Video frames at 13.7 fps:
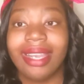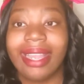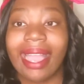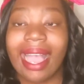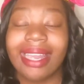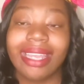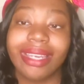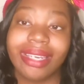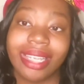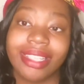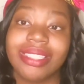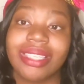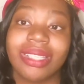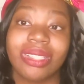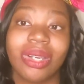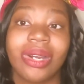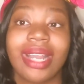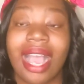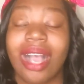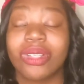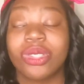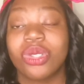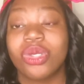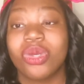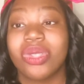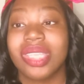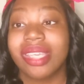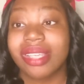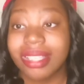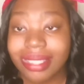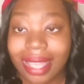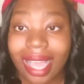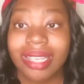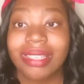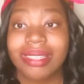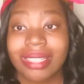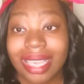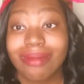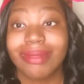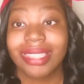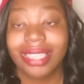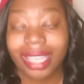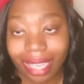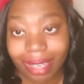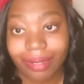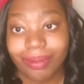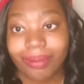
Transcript: Ghana needs to learn how to do the exact same thing.